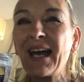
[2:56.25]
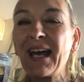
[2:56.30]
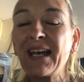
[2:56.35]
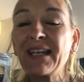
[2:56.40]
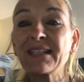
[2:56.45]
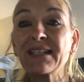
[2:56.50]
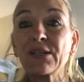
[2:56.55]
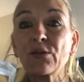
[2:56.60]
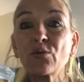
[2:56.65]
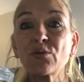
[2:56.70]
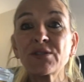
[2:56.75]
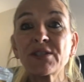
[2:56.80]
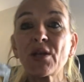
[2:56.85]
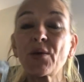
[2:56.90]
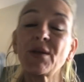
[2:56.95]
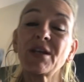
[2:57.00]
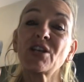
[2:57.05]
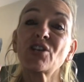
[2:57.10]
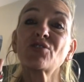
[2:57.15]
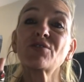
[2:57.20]
and it also
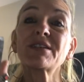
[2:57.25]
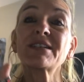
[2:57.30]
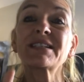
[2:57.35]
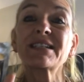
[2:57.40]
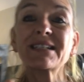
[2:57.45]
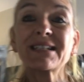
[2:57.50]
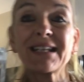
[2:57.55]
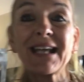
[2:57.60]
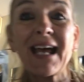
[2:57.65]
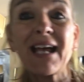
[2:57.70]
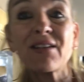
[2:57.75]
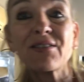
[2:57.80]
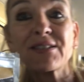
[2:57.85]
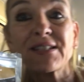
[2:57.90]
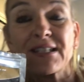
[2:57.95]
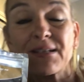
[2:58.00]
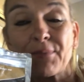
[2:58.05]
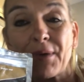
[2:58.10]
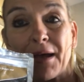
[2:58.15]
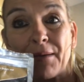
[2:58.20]
increases
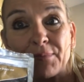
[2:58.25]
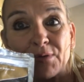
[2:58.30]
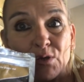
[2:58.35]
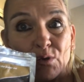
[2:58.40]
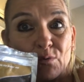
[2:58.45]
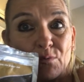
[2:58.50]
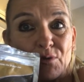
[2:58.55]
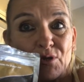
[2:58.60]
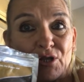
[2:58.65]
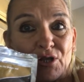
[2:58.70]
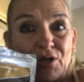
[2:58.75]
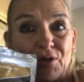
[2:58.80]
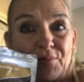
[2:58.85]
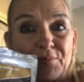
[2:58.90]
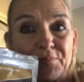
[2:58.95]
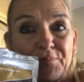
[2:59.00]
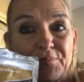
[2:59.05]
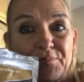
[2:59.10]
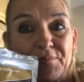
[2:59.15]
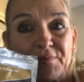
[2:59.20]
calcium absorption.
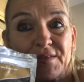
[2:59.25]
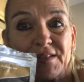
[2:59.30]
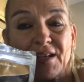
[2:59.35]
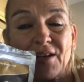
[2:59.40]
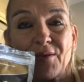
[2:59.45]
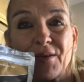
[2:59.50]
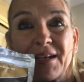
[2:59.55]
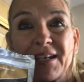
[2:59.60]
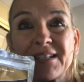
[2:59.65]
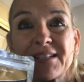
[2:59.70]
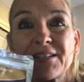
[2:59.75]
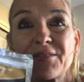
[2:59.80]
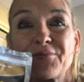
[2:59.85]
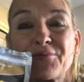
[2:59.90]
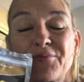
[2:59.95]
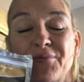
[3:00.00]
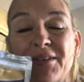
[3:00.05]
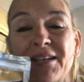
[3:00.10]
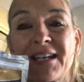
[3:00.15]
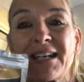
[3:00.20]
So it's a
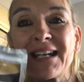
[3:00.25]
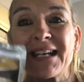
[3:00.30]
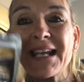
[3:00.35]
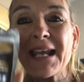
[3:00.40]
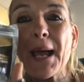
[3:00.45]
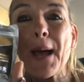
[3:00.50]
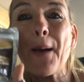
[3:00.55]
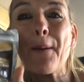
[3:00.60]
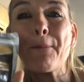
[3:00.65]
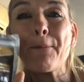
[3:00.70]
really